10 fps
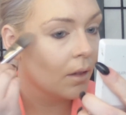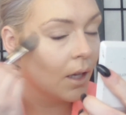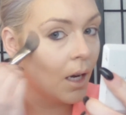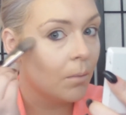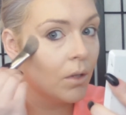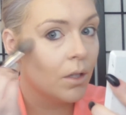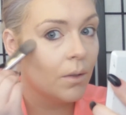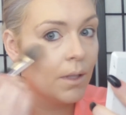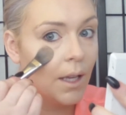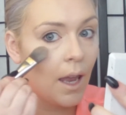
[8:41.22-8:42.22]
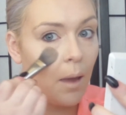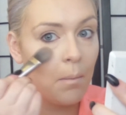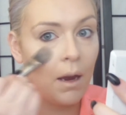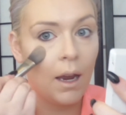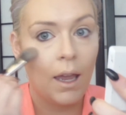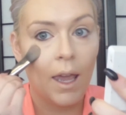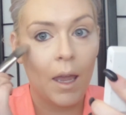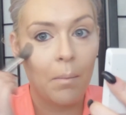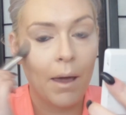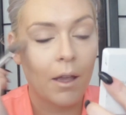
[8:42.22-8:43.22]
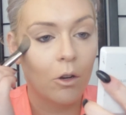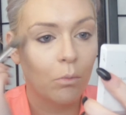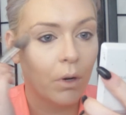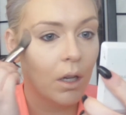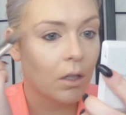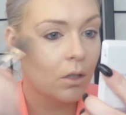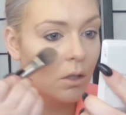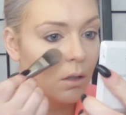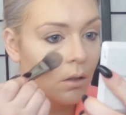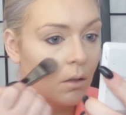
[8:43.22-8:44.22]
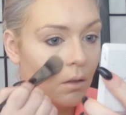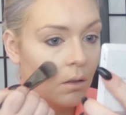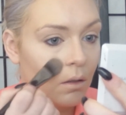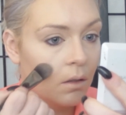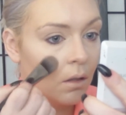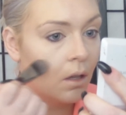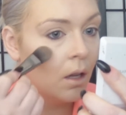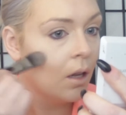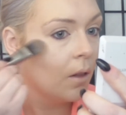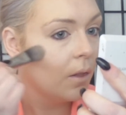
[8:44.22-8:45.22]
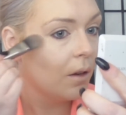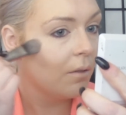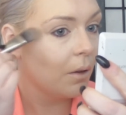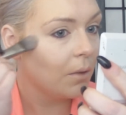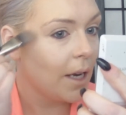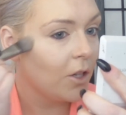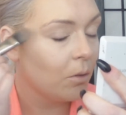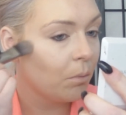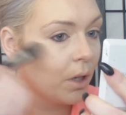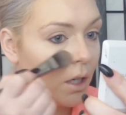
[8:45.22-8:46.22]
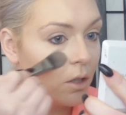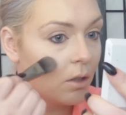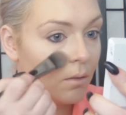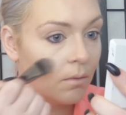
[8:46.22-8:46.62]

And I'm just using a MaryKay paddle brush, their foundation brush.